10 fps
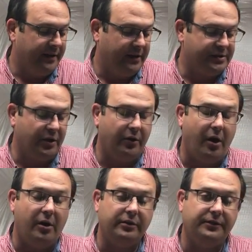so
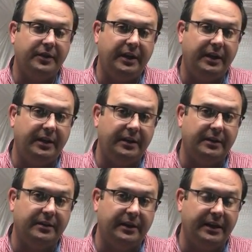all of the
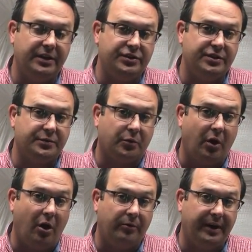linkages were
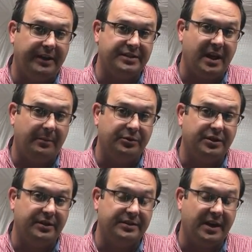already established
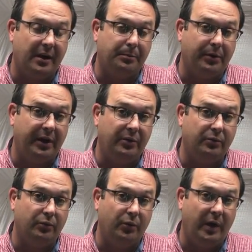in this
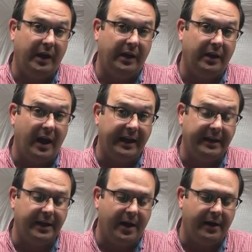airplane when I
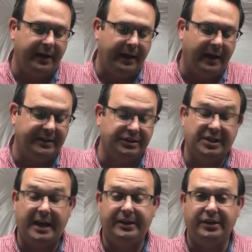got it. I just
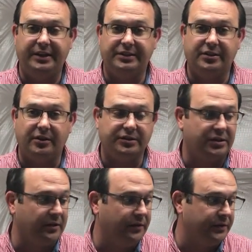had to install
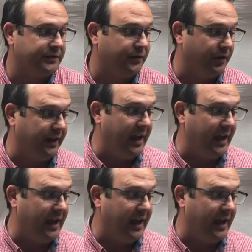servos for the